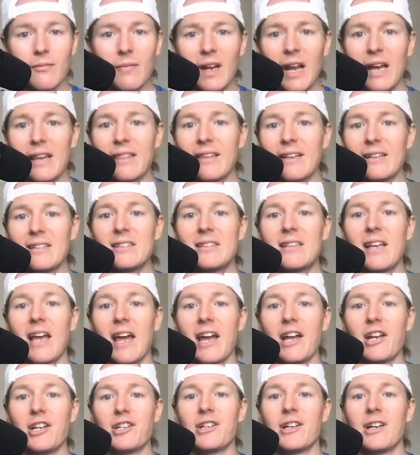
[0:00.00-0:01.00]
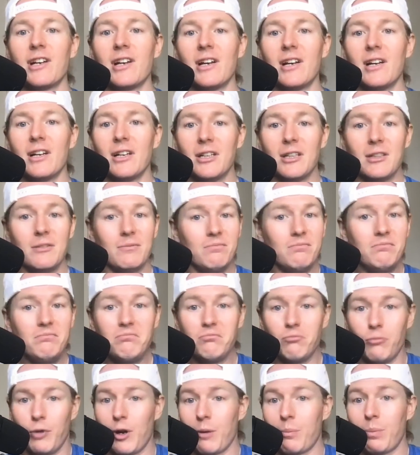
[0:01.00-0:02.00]
at this stage,
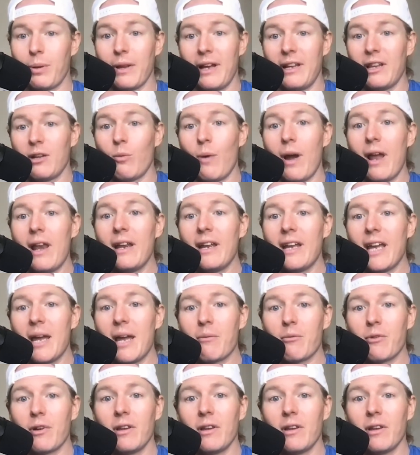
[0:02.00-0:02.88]
we were playing the waiting game,